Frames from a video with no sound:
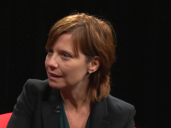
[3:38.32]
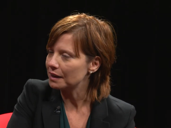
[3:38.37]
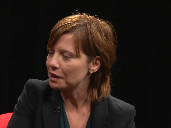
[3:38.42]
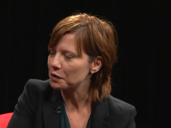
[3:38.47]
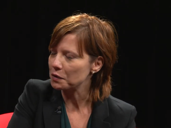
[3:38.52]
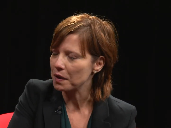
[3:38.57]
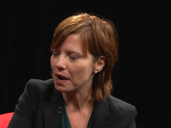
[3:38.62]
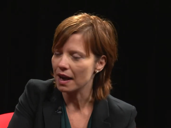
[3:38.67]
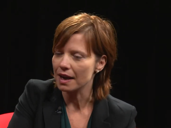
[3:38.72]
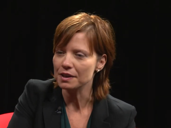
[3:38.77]

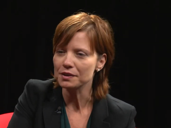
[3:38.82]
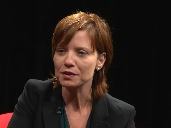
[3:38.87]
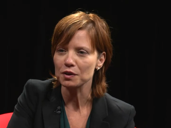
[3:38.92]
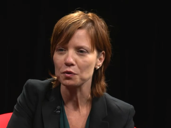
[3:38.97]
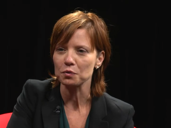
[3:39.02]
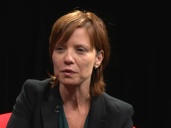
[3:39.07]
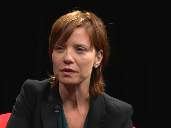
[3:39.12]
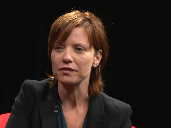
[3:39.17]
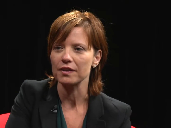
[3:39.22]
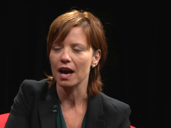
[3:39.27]
Okay, so
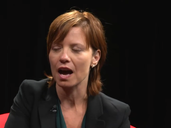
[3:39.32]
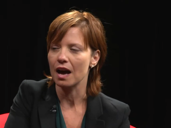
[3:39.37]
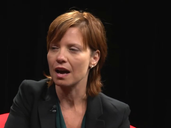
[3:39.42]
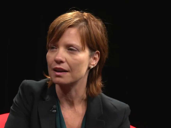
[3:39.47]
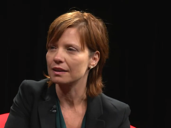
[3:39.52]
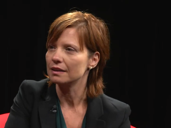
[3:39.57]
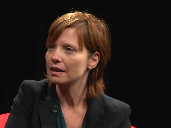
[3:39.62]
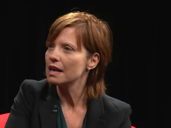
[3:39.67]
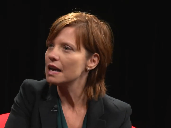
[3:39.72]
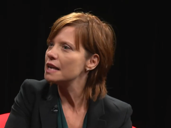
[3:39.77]
we've got
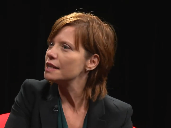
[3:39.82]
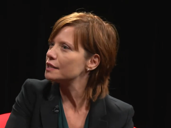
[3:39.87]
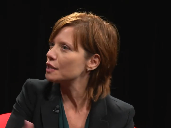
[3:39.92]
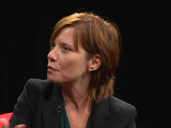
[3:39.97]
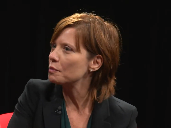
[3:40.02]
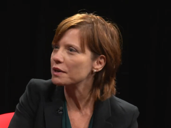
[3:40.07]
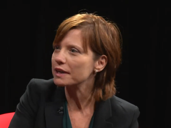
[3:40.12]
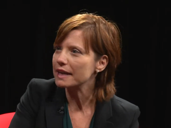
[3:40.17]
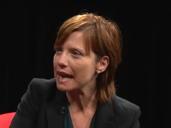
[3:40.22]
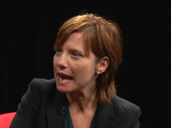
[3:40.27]

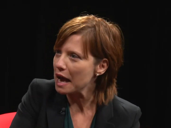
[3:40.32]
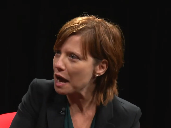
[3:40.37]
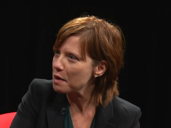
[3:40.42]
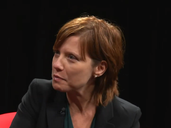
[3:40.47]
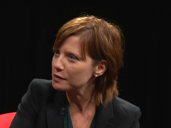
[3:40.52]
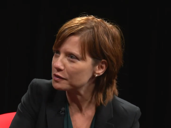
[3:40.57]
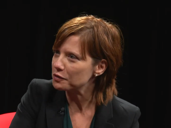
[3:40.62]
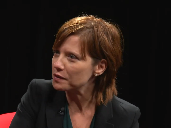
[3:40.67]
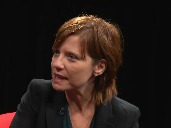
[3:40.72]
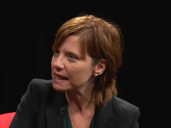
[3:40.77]
summer
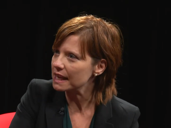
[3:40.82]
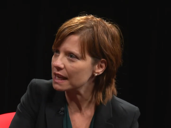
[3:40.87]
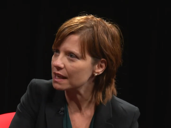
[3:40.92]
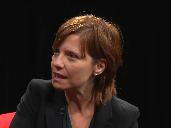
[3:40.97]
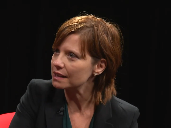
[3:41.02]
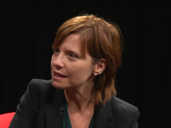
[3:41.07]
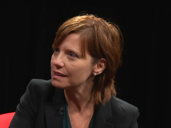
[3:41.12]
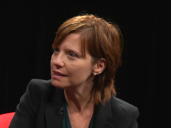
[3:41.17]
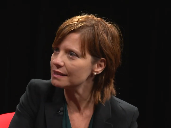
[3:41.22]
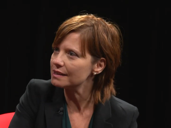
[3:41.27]
camps for the
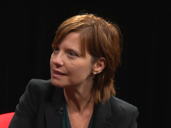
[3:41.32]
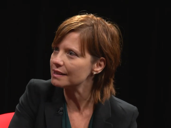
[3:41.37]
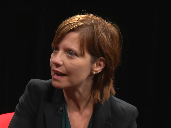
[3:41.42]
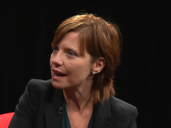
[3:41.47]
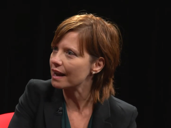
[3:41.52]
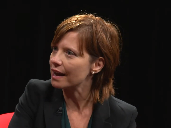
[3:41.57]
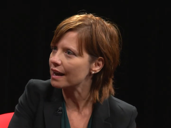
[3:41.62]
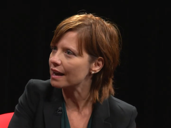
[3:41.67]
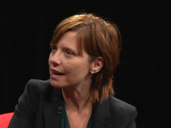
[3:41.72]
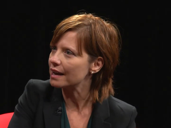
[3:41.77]
kids,
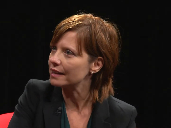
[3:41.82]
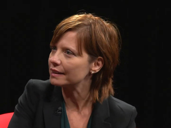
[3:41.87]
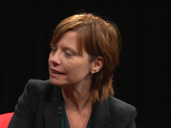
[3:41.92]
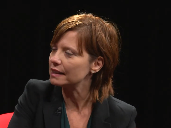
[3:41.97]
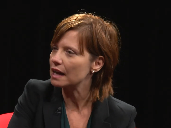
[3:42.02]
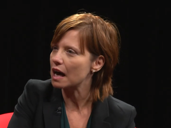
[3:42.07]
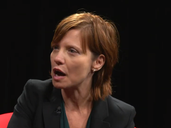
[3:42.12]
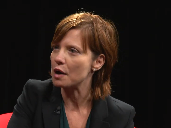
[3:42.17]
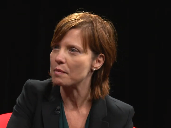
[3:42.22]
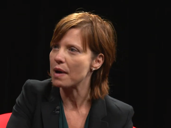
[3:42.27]
and
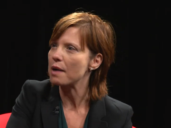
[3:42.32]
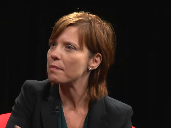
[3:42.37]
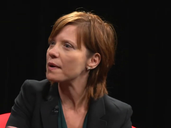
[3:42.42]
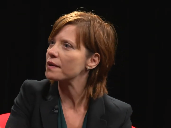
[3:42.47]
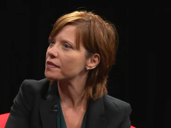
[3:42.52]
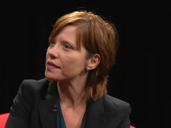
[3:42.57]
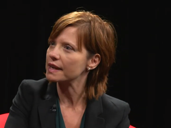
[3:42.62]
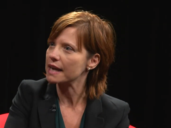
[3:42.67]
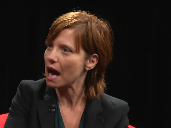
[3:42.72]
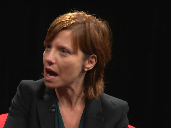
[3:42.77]
how
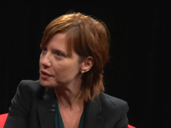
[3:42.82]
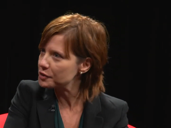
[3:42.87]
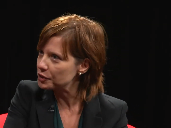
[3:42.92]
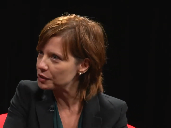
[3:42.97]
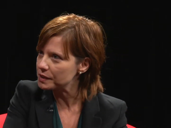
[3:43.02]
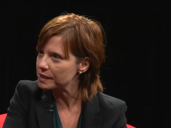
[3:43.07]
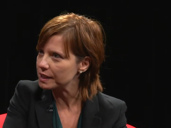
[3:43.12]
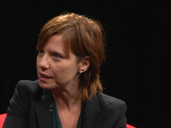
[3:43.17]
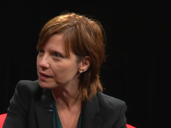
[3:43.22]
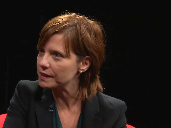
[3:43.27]
about the concert
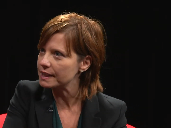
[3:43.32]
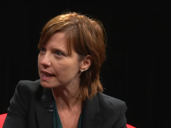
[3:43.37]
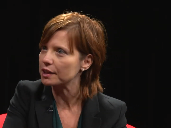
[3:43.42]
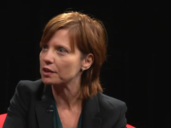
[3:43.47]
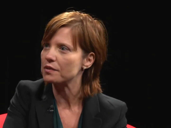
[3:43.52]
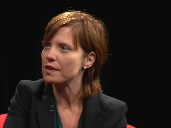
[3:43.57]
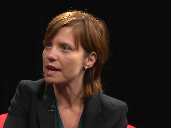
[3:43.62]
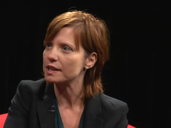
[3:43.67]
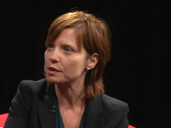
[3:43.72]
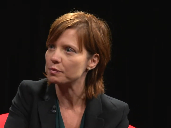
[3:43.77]
series? I know
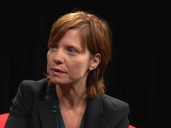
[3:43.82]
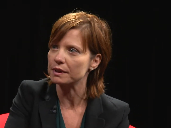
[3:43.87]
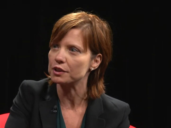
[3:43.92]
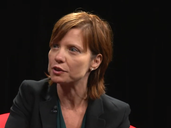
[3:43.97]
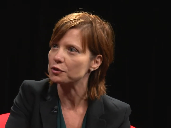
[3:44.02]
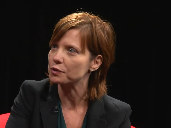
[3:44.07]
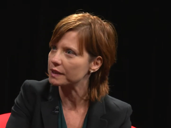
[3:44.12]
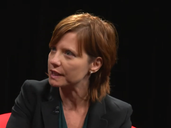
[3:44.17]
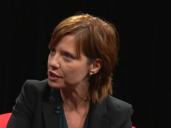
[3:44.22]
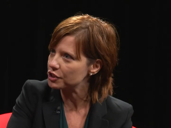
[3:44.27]
that's been a
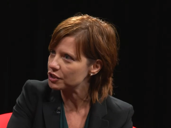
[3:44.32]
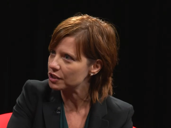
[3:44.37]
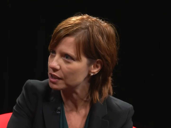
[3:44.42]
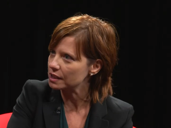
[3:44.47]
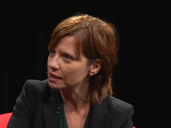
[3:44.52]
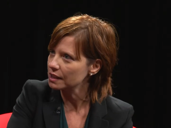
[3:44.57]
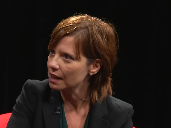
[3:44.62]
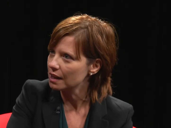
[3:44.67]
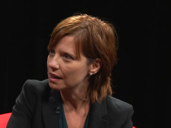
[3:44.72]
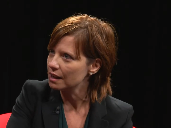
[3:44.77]

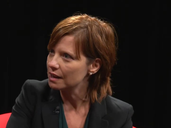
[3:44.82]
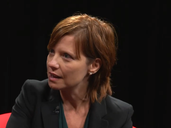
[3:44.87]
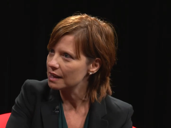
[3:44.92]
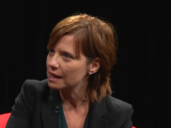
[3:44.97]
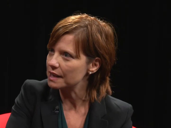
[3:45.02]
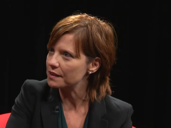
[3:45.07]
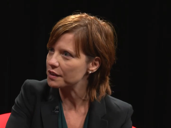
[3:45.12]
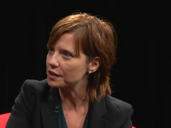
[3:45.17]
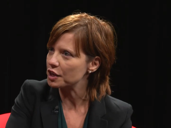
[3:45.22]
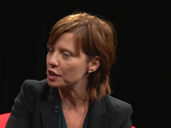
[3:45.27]
tradition
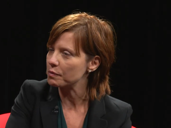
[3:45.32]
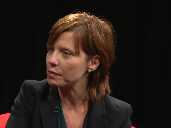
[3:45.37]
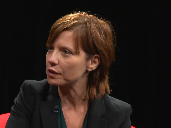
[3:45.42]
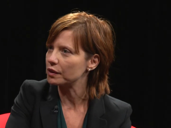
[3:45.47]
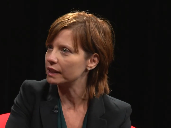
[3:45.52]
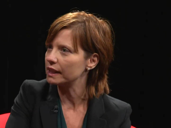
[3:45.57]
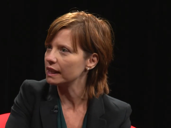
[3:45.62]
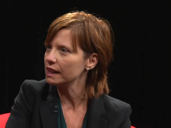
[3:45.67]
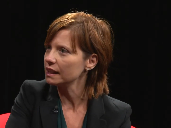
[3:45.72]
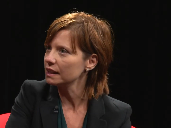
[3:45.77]
in the community.